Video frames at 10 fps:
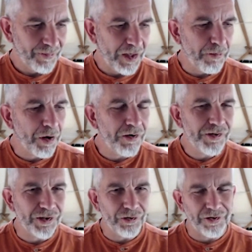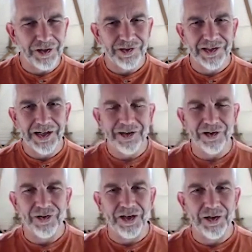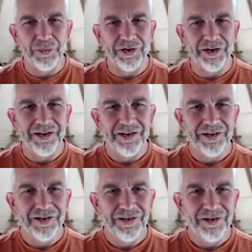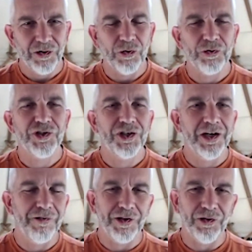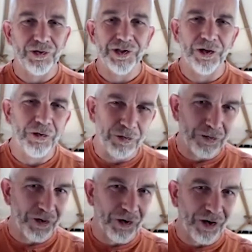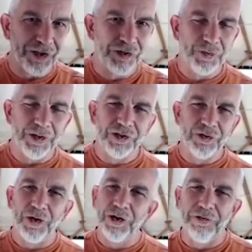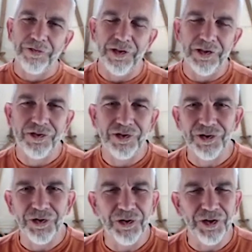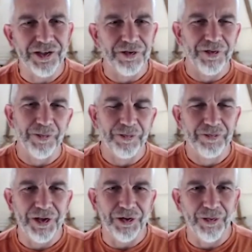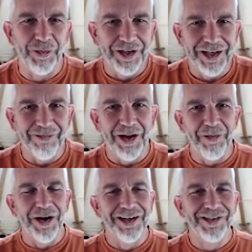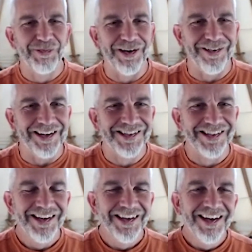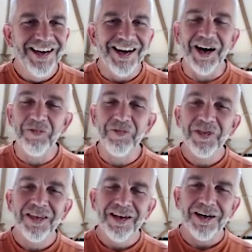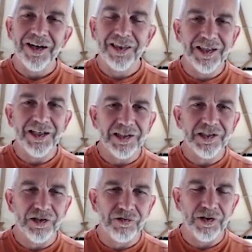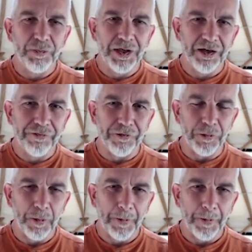imposing your understanding on anybody or sharing your so-called knowledge, which quite often is just noise, if I'm, in my experience. I think this is really powerful.